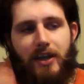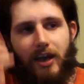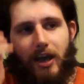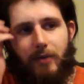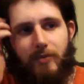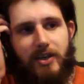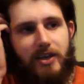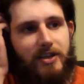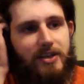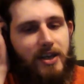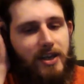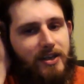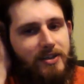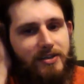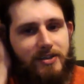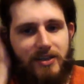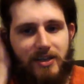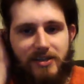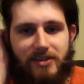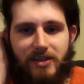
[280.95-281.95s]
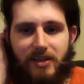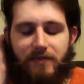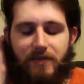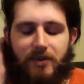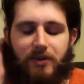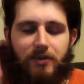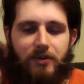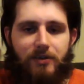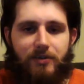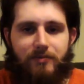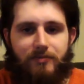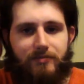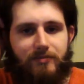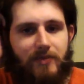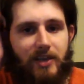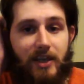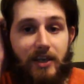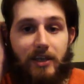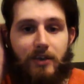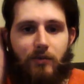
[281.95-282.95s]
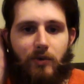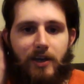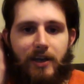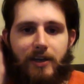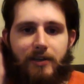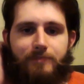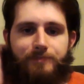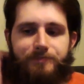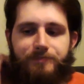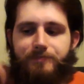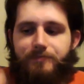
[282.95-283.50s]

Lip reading: I mean, it's difficult anyway.